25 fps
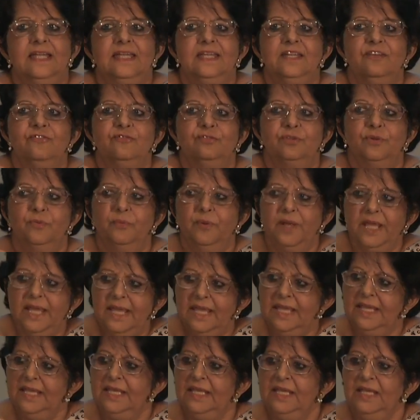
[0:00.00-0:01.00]
into the
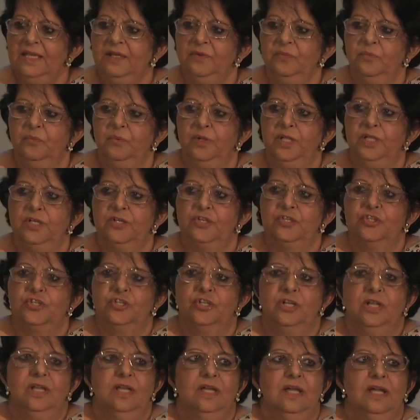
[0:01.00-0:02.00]
way in
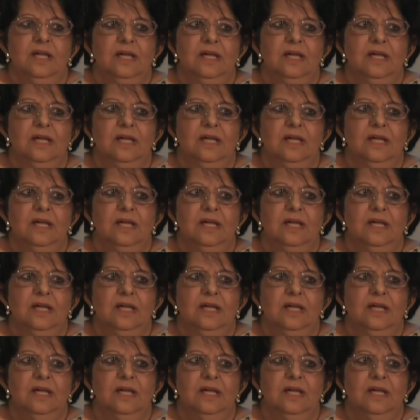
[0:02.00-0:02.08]
which